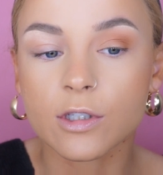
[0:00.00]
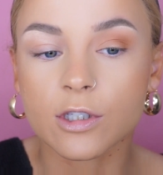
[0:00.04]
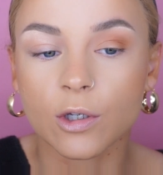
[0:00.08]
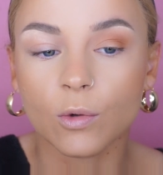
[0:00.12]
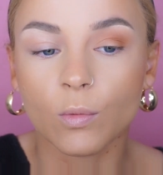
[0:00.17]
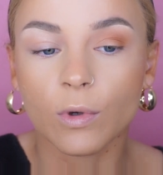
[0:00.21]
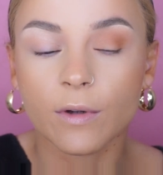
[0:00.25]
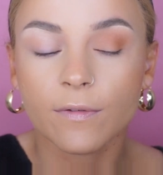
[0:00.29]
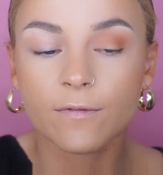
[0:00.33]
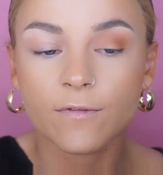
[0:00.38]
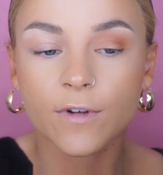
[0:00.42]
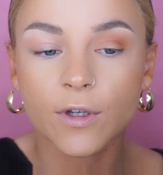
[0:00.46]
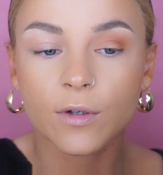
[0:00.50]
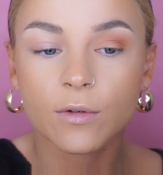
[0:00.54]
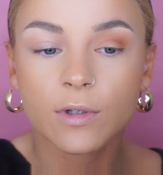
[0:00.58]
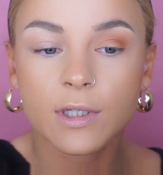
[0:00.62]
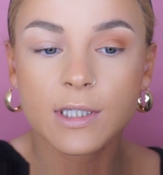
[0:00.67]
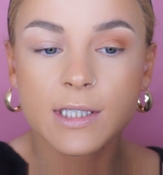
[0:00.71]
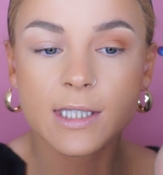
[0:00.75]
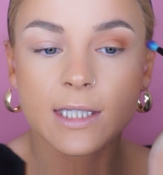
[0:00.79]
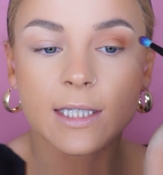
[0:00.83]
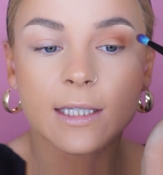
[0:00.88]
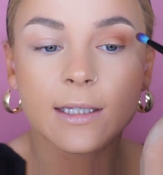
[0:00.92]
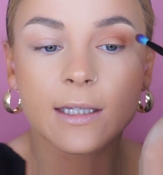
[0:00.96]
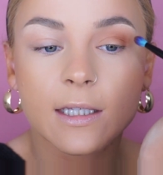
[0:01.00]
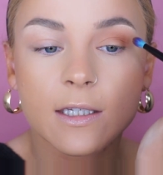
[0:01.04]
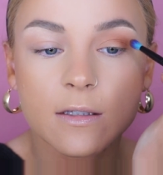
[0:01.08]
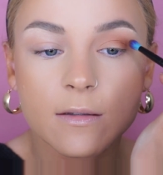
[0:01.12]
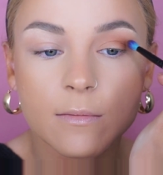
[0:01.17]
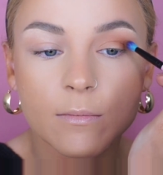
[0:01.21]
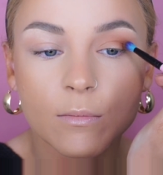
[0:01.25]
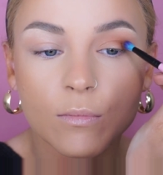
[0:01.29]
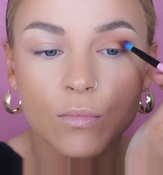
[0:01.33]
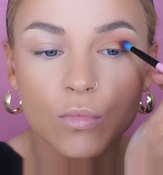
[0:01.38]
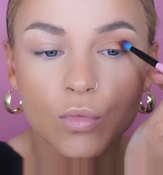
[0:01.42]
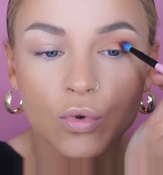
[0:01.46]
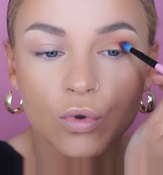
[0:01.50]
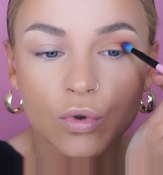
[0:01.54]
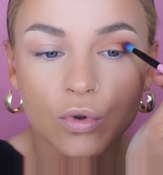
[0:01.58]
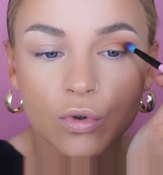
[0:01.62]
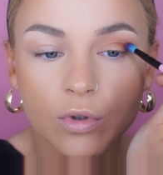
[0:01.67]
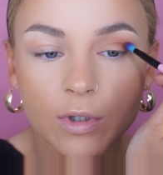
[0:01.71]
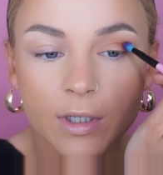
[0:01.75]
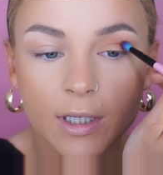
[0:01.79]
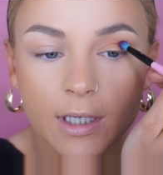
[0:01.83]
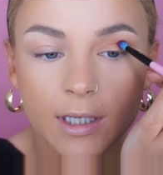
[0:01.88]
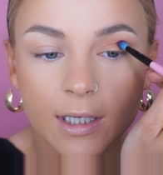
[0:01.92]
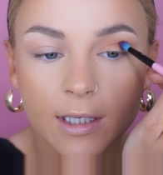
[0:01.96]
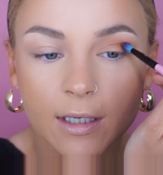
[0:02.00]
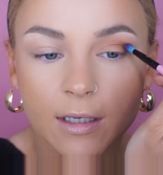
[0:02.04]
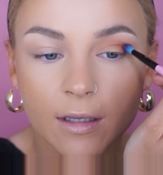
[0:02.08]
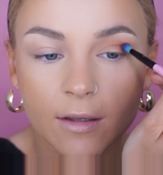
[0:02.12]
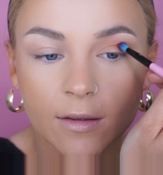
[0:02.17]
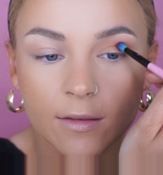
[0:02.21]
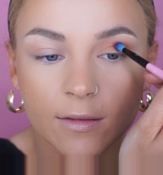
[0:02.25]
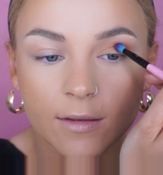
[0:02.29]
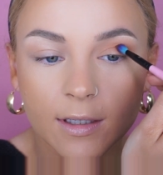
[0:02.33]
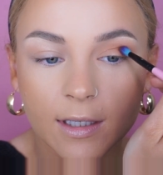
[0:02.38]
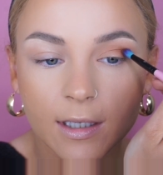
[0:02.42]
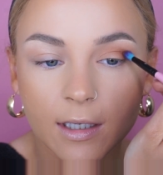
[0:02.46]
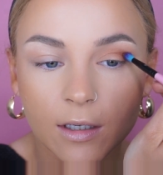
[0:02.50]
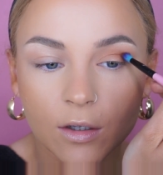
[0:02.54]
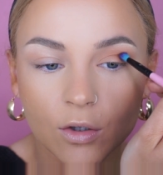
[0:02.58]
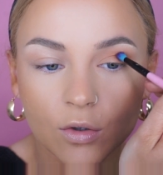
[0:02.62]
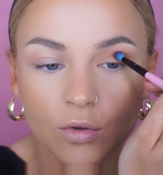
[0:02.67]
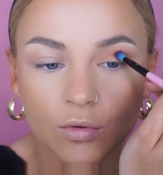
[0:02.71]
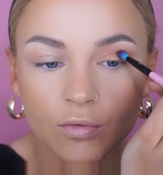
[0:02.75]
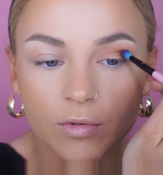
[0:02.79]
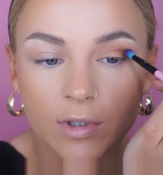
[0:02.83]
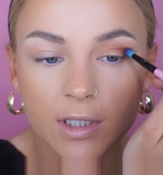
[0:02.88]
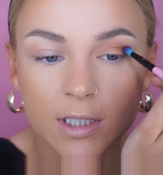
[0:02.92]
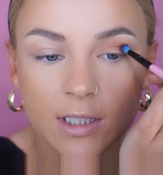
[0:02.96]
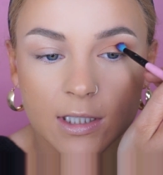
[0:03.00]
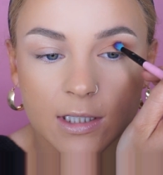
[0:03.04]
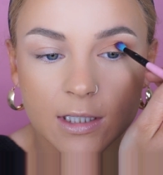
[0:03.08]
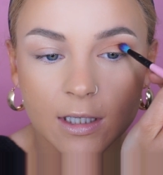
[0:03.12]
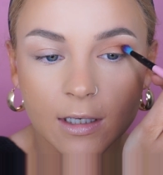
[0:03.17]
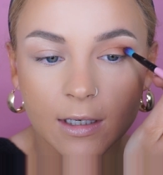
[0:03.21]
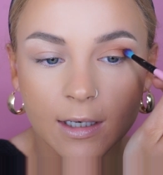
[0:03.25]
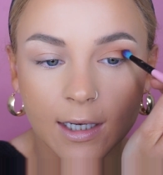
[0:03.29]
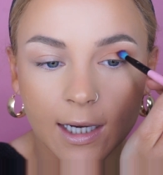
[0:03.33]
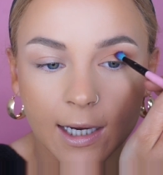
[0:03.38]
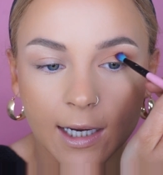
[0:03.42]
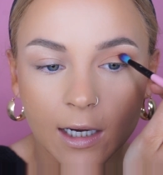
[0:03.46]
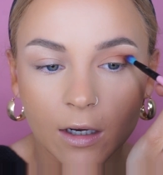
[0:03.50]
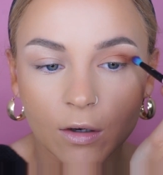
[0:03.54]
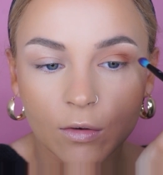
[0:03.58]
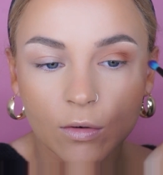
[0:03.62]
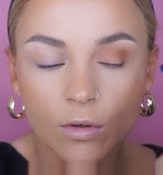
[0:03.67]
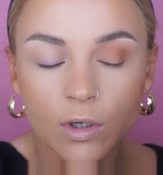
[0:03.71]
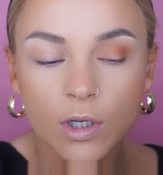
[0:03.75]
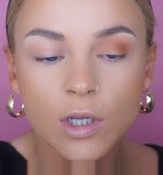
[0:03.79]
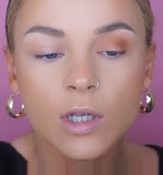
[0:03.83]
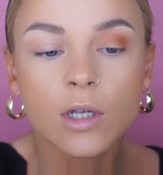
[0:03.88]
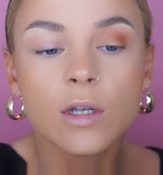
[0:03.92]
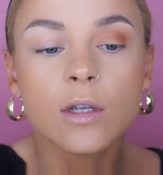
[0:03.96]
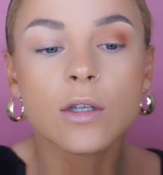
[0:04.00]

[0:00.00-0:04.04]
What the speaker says: So we're focusing this more in the crease now.